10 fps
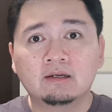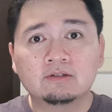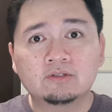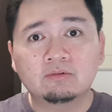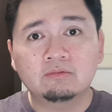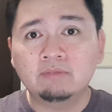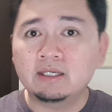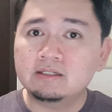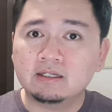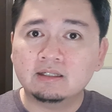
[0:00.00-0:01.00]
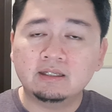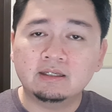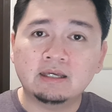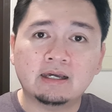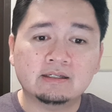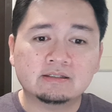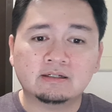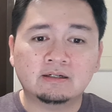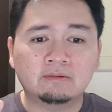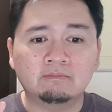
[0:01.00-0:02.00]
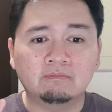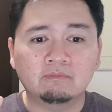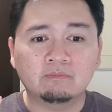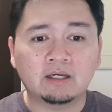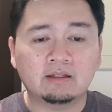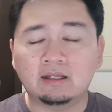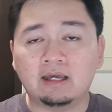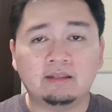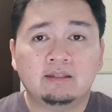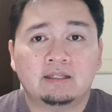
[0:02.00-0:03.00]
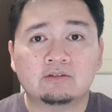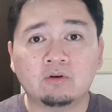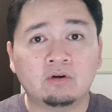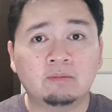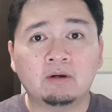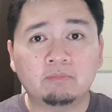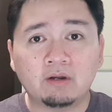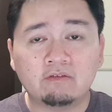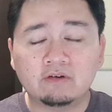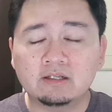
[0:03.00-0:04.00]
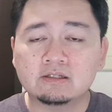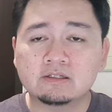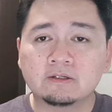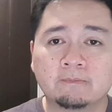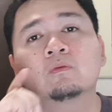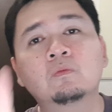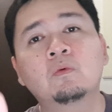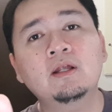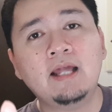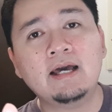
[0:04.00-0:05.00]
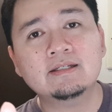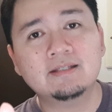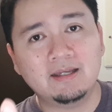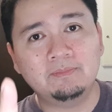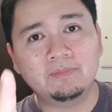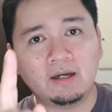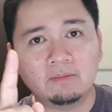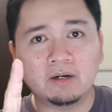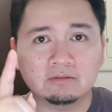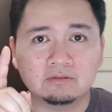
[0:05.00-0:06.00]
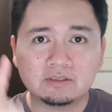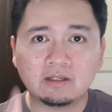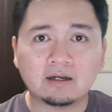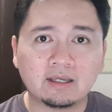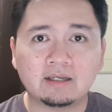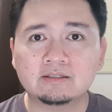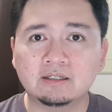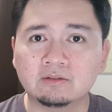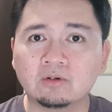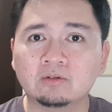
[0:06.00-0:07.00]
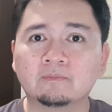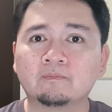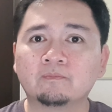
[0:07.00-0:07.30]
So basically, guys, I think that's all about preference. One last tip about StockX and GOAT.